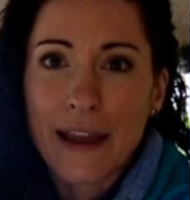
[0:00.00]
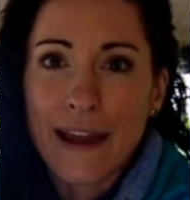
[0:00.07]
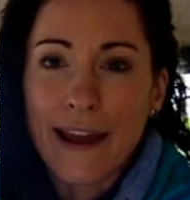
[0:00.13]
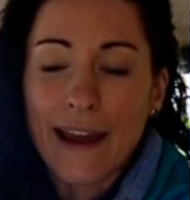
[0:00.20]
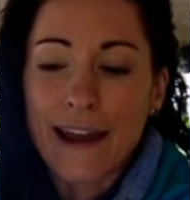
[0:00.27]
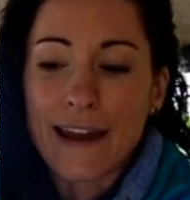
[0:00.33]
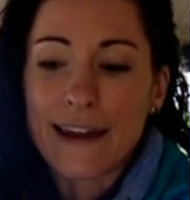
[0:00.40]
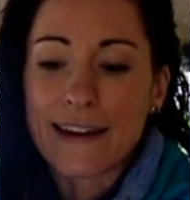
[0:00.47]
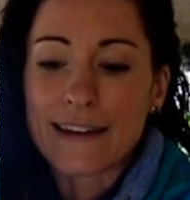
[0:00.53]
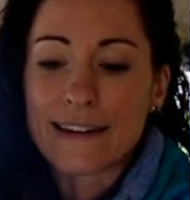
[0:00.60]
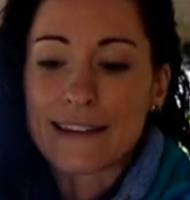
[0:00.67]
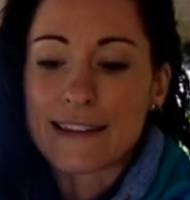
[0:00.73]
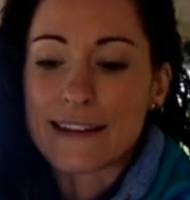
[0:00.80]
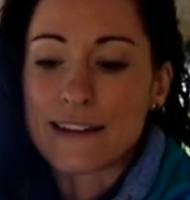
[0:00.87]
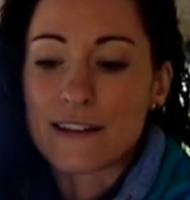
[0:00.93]

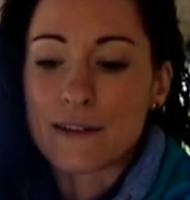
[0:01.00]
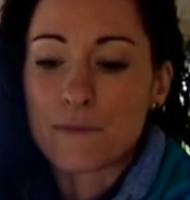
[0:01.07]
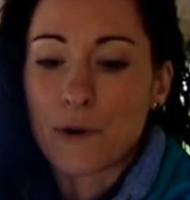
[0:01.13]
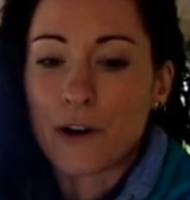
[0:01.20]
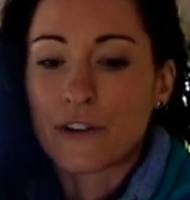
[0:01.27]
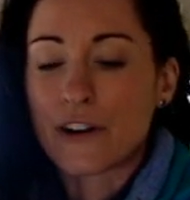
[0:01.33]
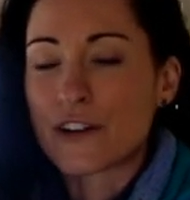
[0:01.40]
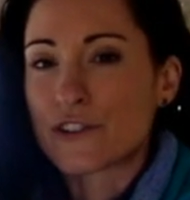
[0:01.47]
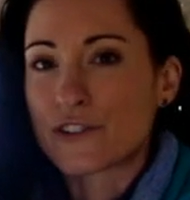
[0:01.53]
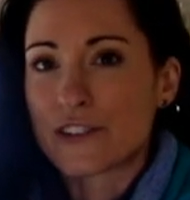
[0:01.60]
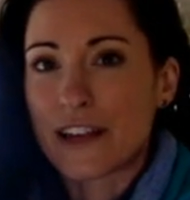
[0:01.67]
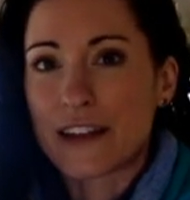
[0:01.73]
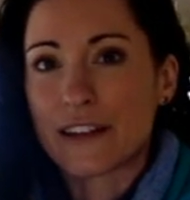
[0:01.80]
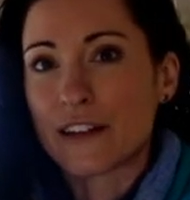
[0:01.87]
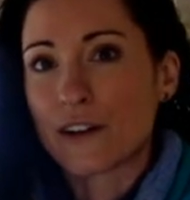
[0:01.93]
and the park ranger
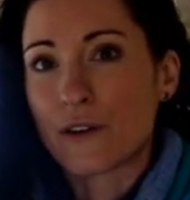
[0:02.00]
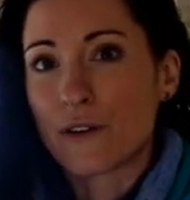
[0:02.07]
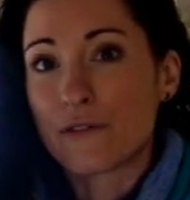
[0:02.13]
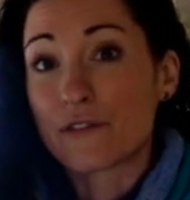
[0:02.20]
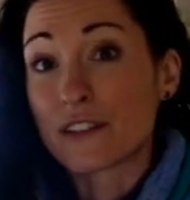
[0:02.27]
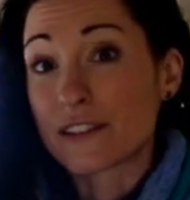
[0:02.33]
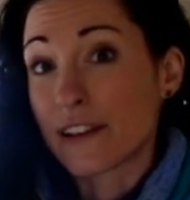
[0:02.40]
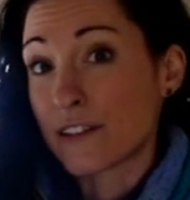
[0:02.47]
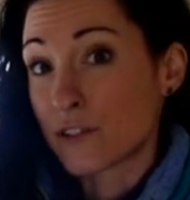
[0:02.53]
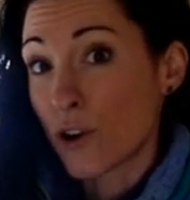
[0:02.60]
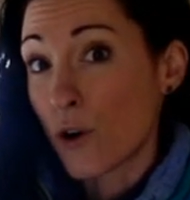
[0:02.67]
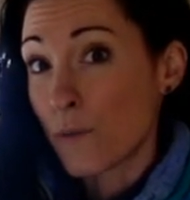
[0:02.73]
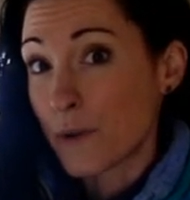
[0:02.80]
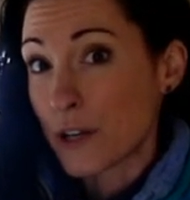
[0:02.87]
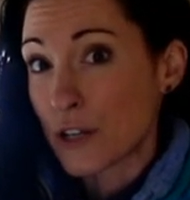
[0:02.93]
said, you know, if the site's
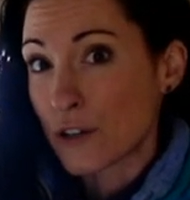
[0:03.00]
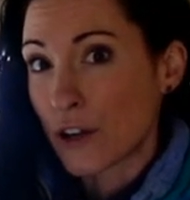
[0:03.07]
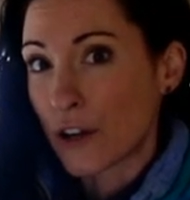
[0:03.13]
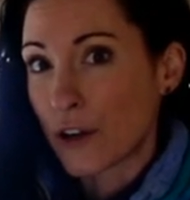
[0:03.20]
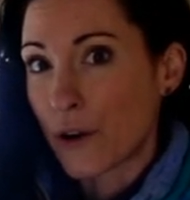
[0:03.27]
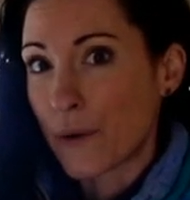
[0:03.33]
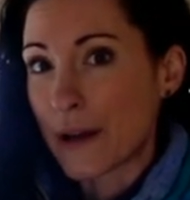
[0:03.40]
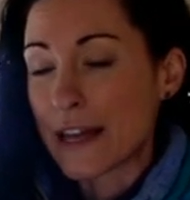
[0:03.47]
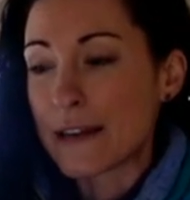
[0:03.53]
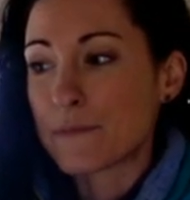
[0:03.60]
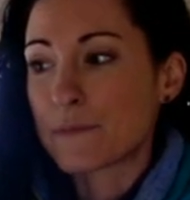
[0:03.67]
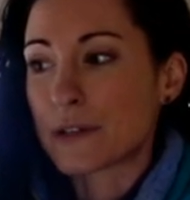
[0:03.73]
open you can go in,